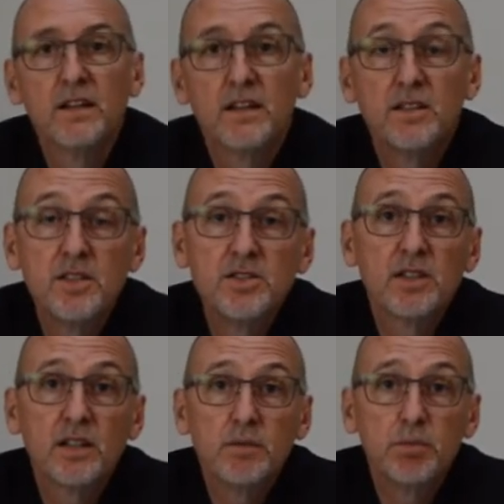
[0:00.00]
The
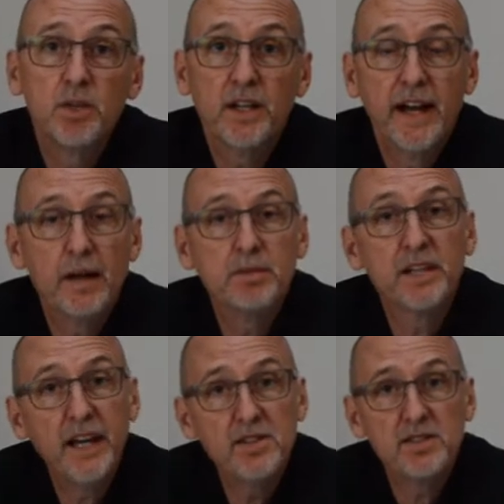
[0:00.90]
Digital Input and
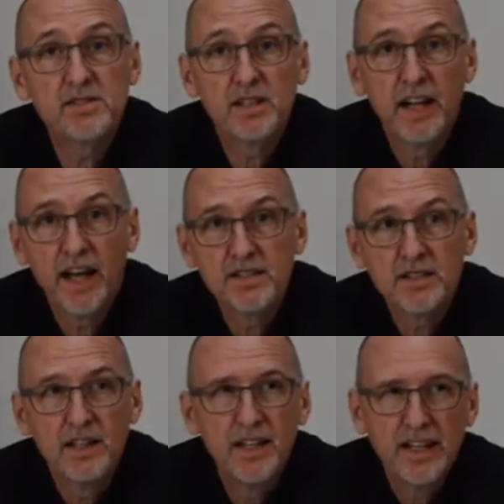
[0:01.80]
Applications
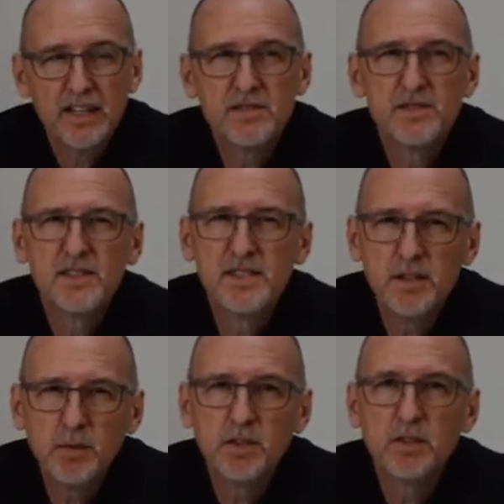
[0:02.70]
class is
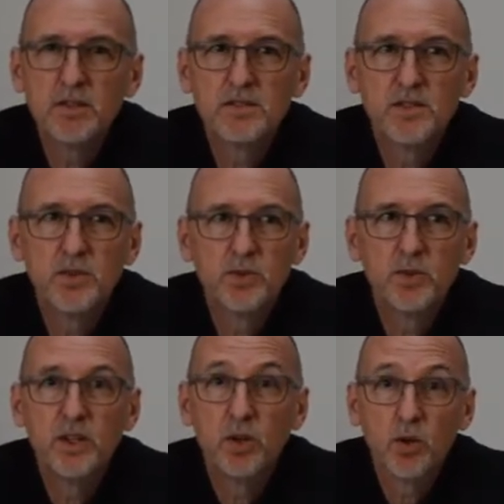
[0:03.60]
similar to
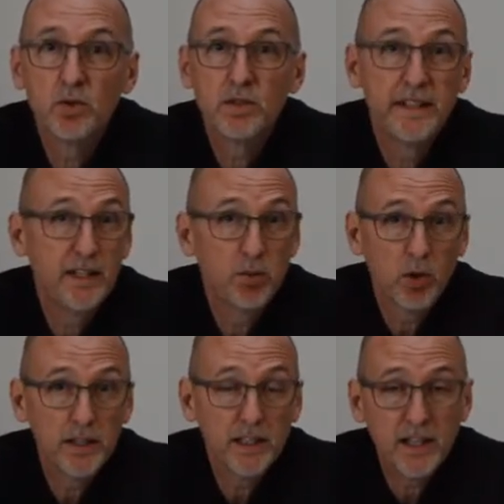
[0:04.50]
the old
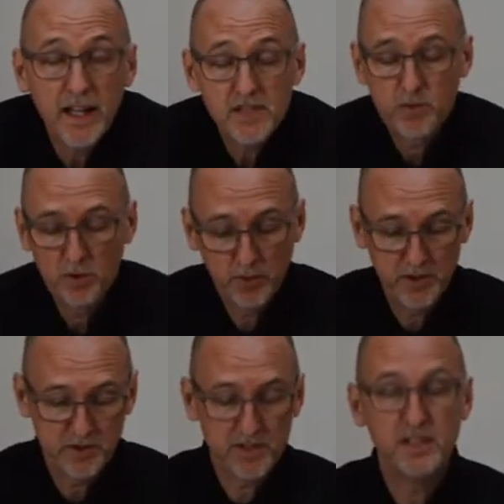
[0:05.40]
keyboarding class where we
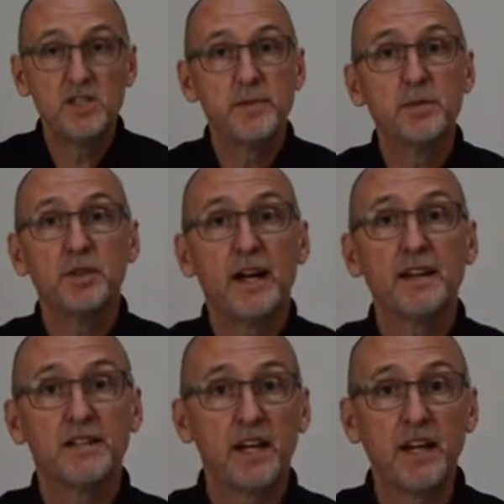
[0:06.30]
used to teach people how
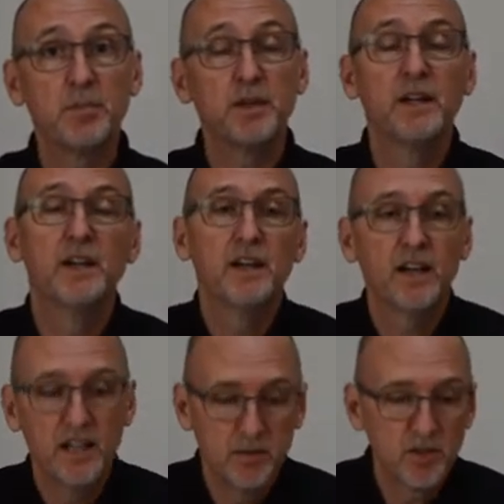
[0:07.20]
to type.
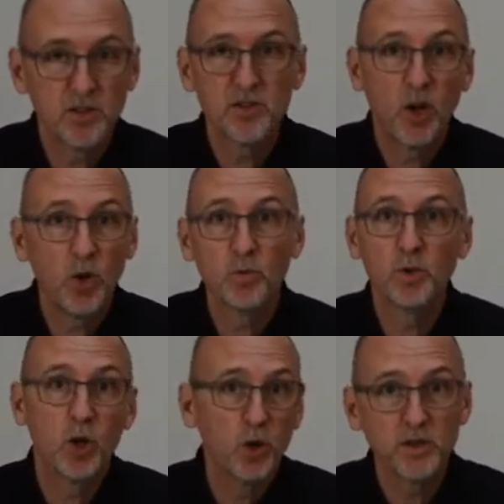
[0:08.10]
You learn the home
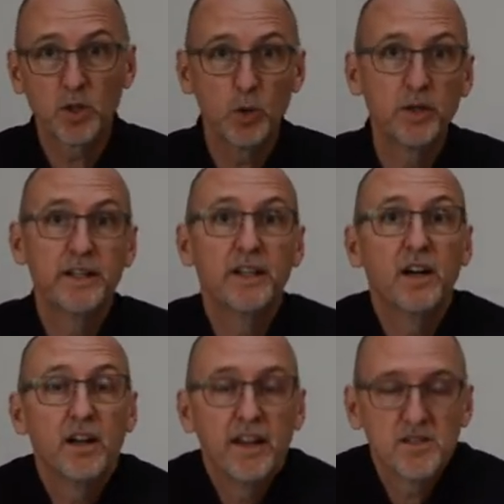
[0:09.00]
row and the QWERTY and
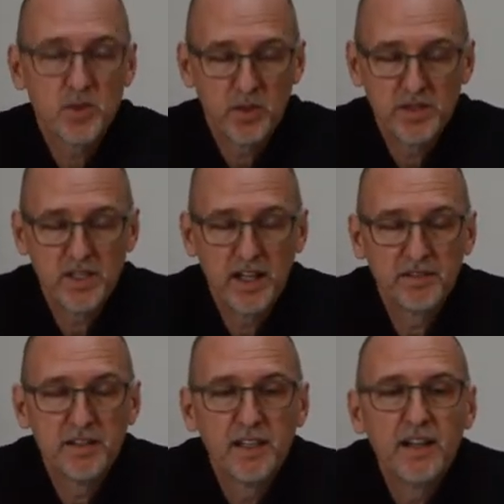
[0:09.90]
all that sort of
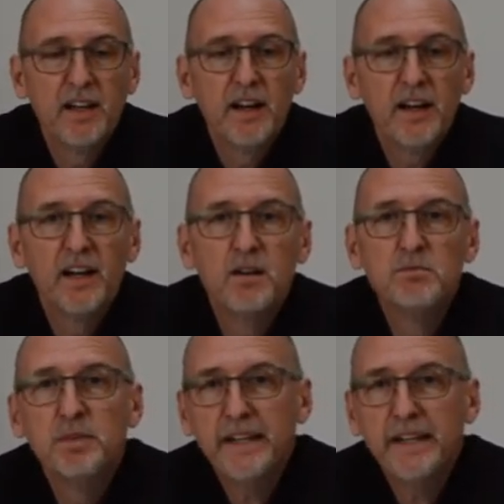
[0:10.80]
stuff. But